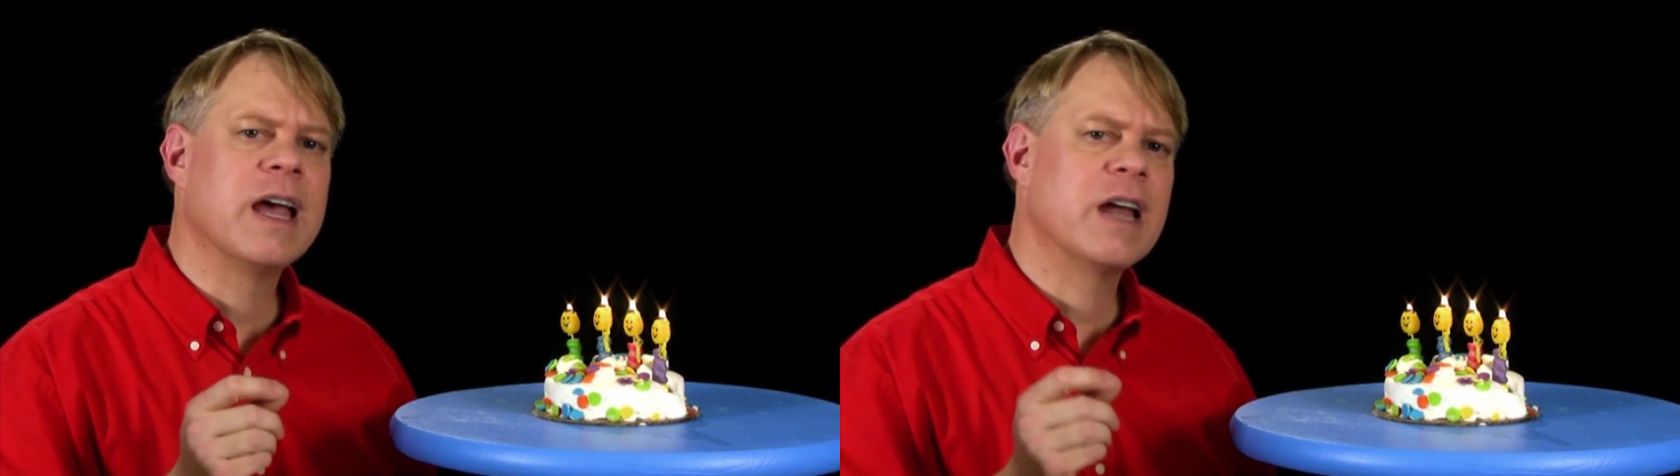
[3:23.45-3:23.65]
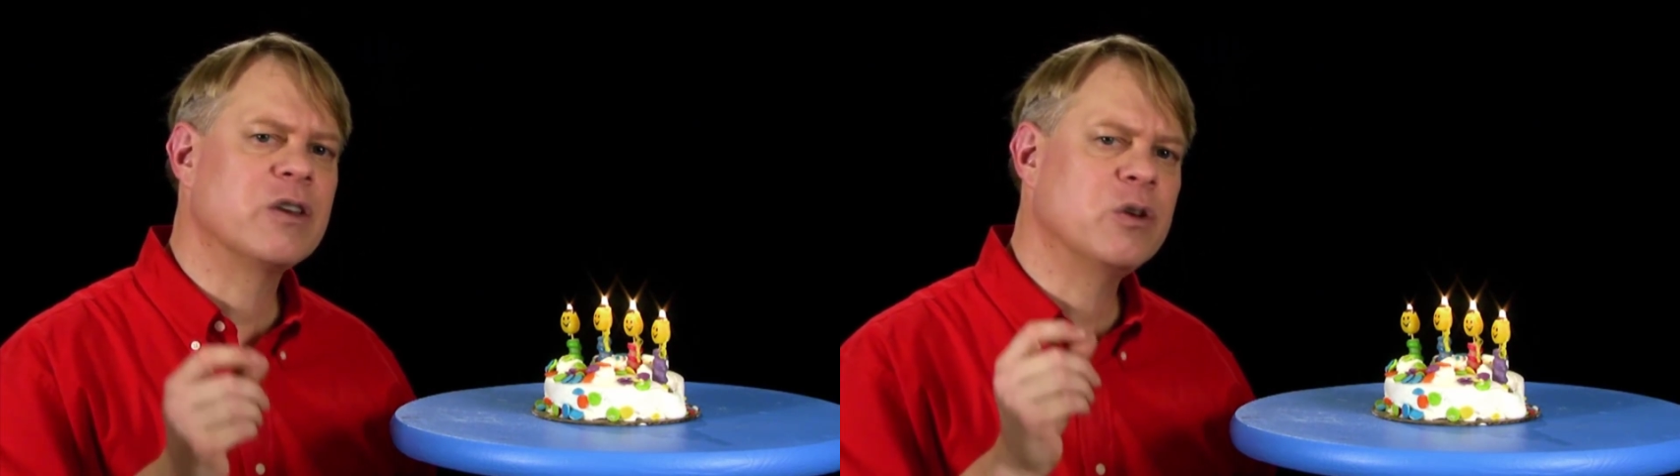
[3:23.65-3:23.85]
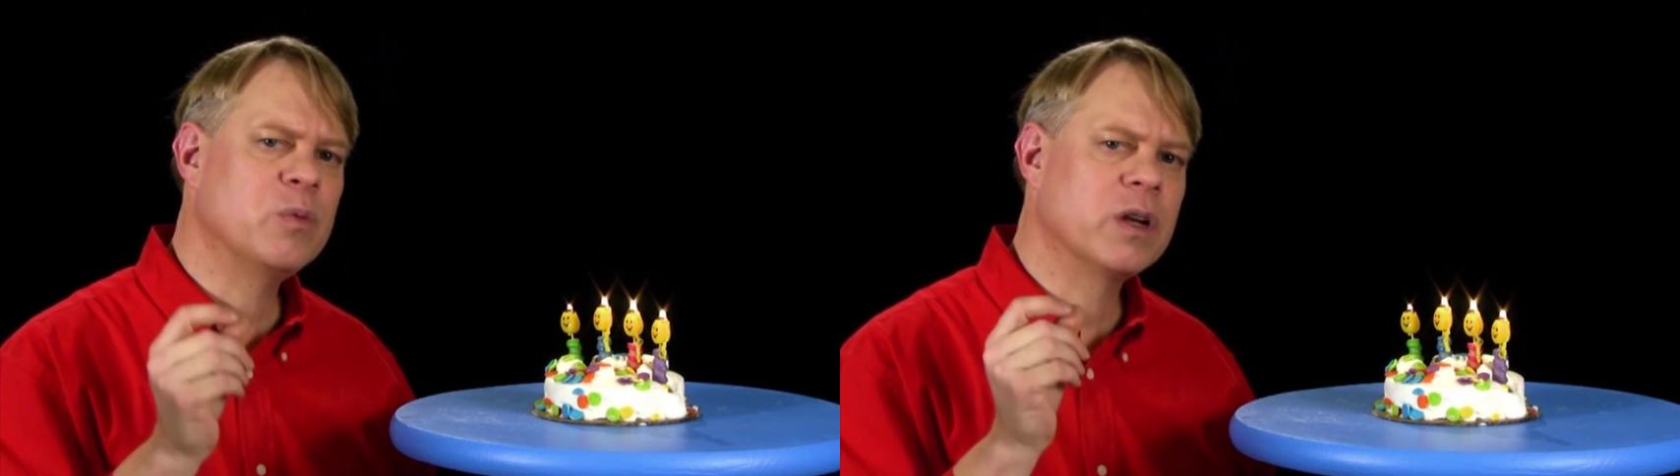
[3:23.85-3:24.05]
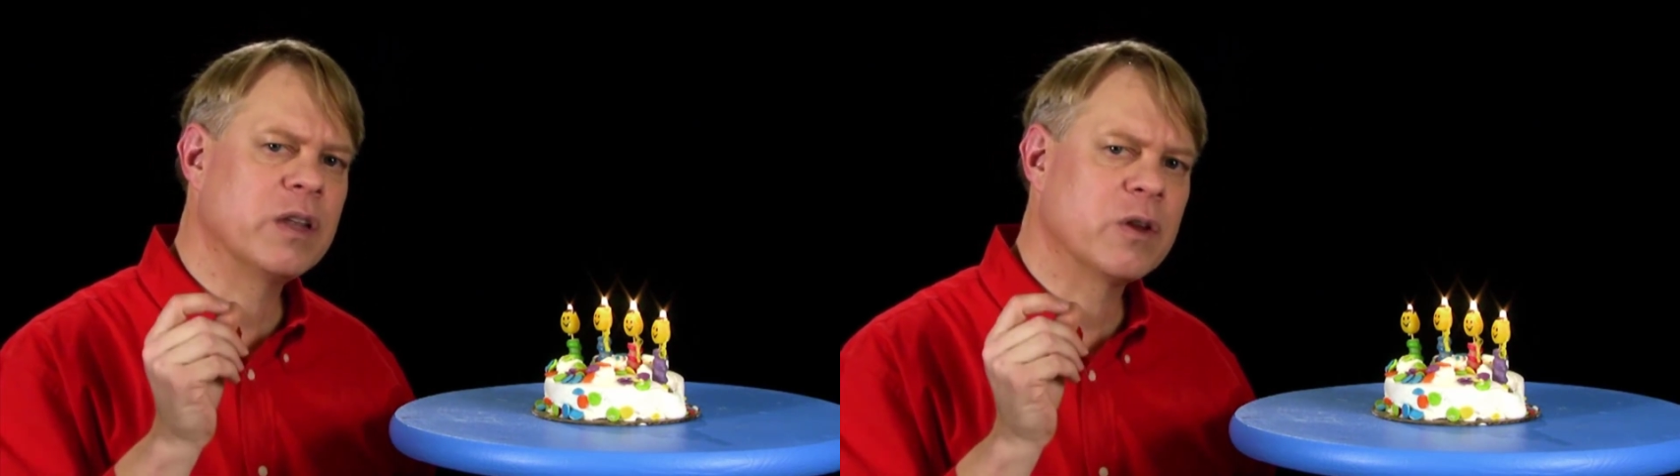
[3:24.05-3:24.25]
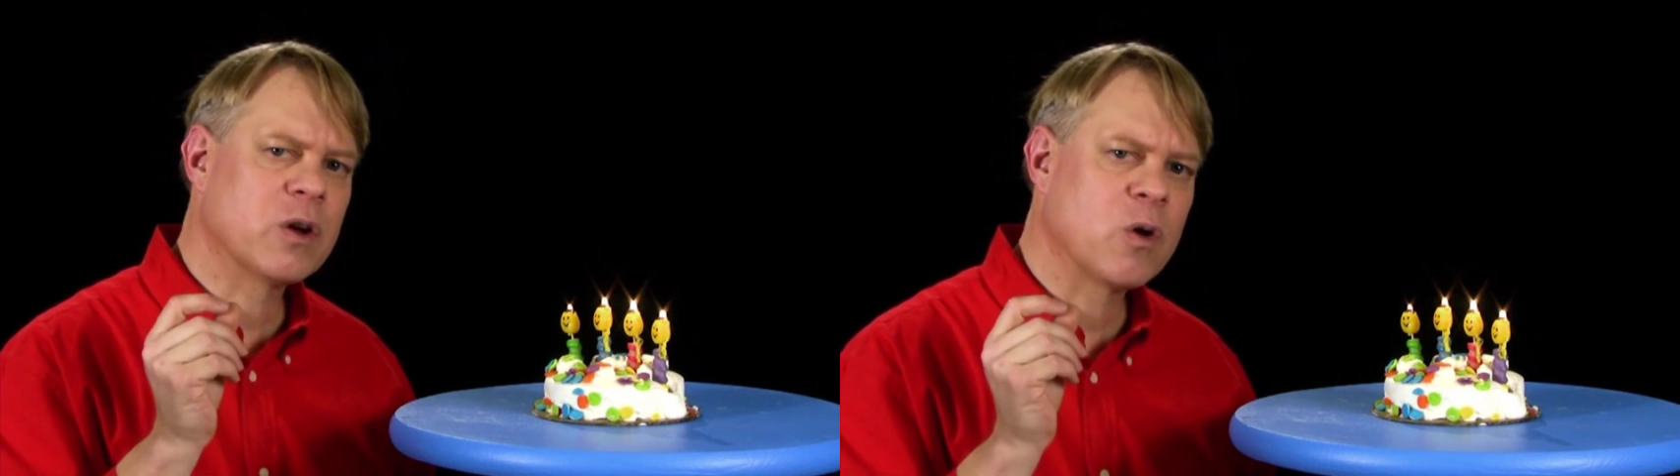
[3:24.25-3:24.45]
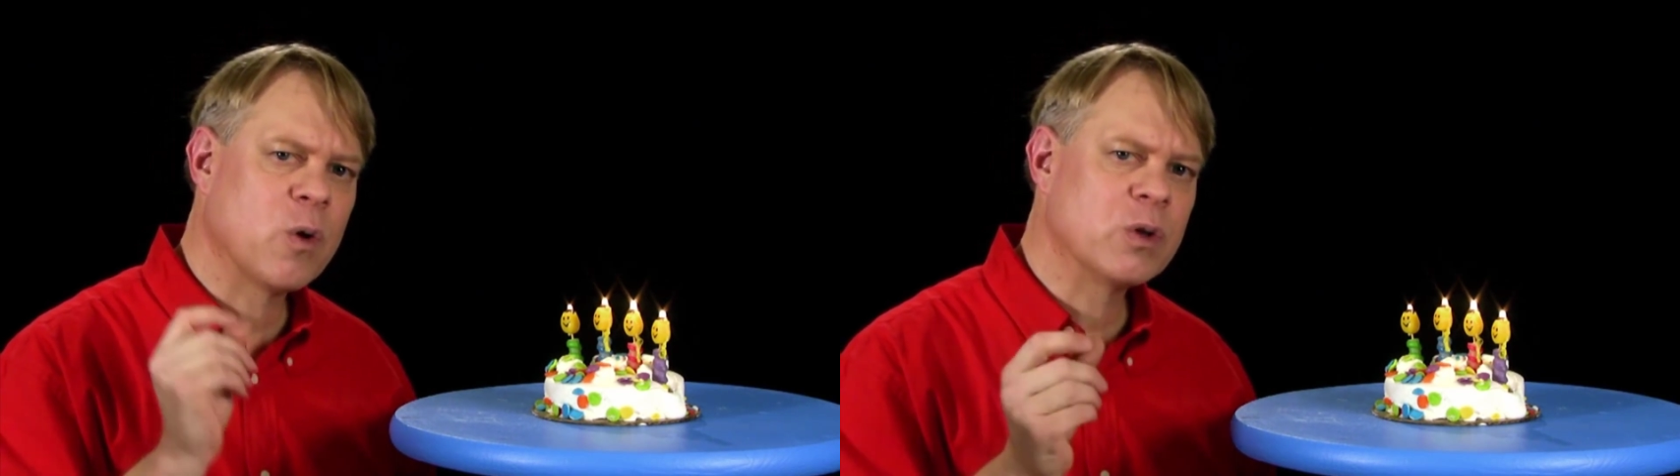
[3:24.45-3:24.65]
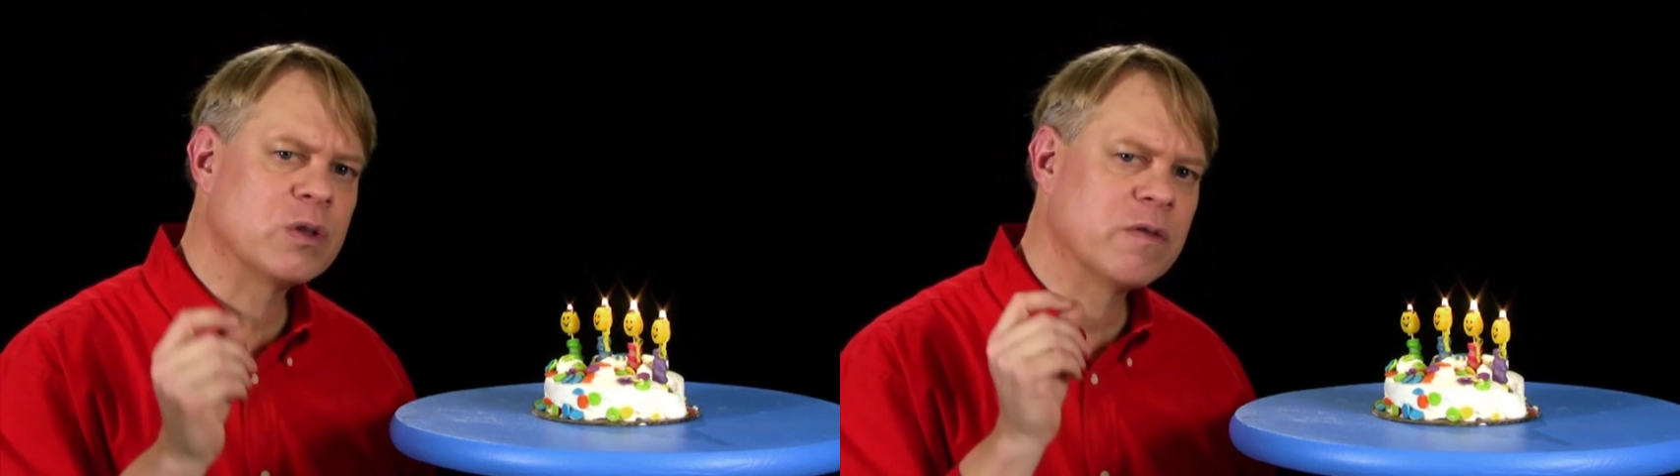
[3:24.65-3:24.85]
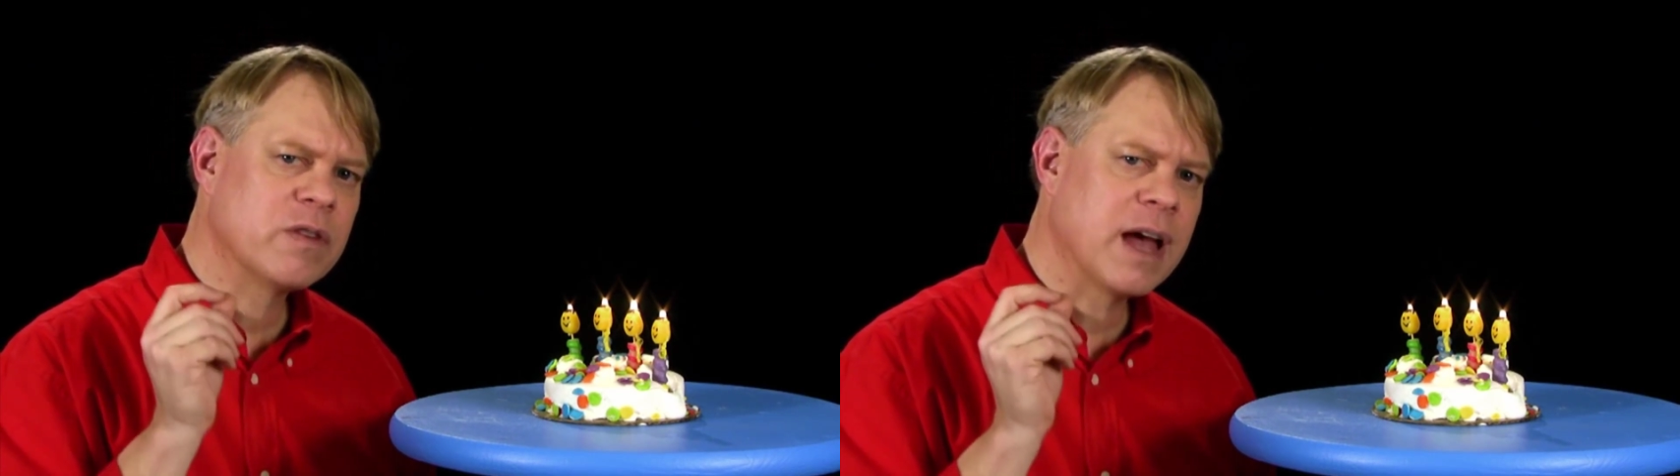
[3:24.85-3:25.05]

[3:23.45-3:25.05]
And you will in the course of